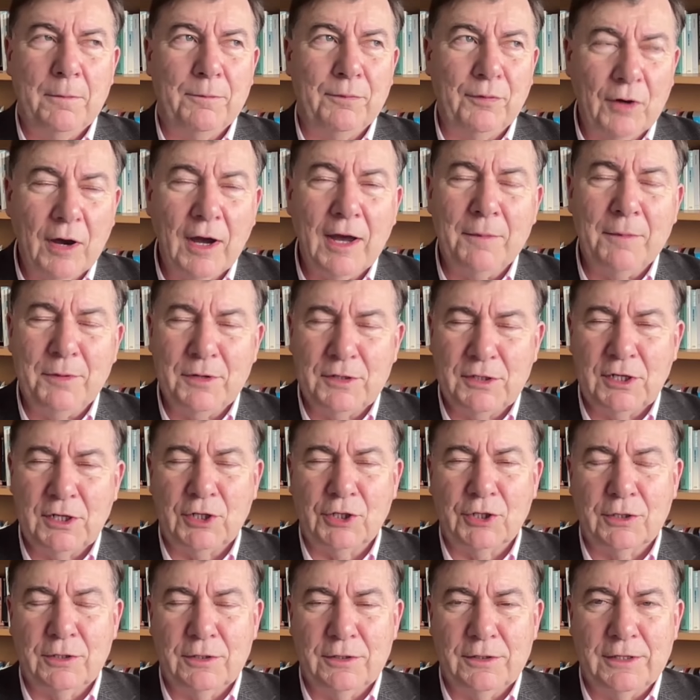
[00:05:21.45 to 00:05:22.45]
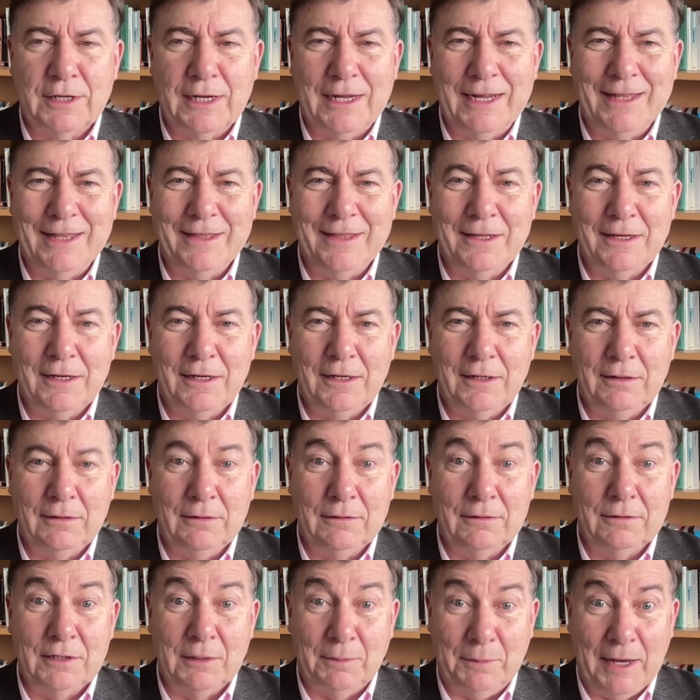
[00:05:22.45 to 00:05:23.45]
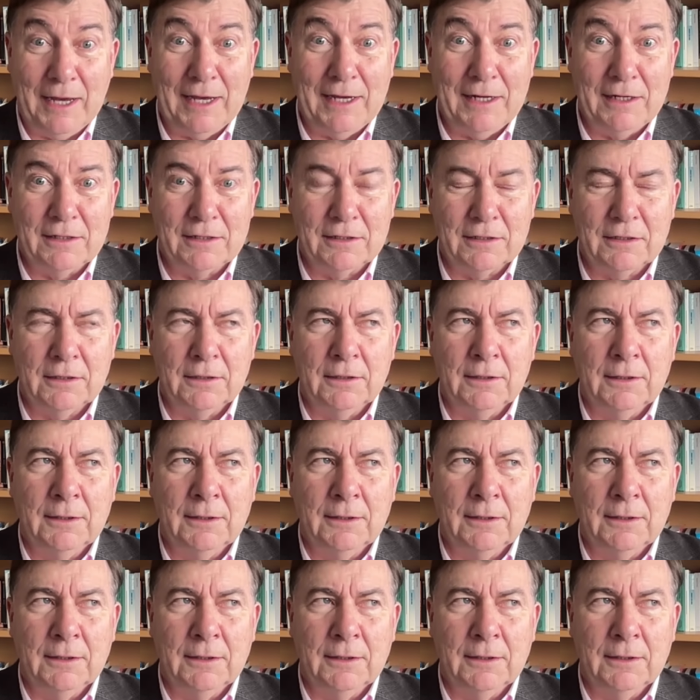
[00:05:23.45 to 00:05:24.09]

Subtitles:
prior positions in the debate.